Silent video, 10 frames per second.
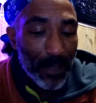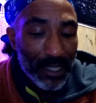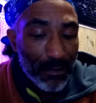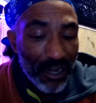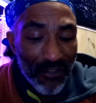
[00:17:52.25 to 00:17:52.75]

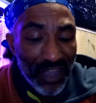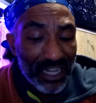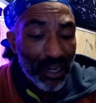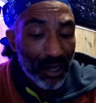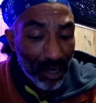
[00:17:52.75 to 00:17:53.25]
As a matter of
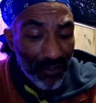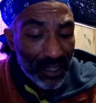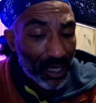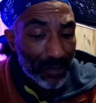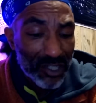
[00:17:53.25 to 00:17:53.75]
fact, a lot of the
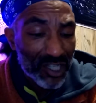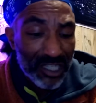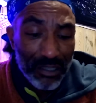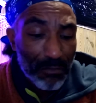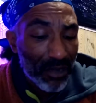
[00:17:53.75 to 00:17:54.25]
times you
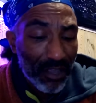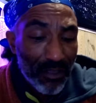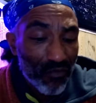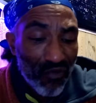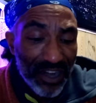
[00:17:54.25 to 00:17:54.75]
just sprinkle
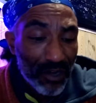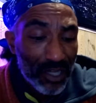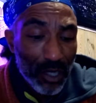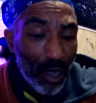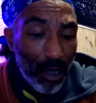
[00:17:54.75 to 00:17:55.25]
them right
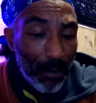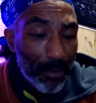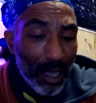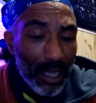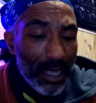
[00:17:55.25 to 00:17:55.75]
on top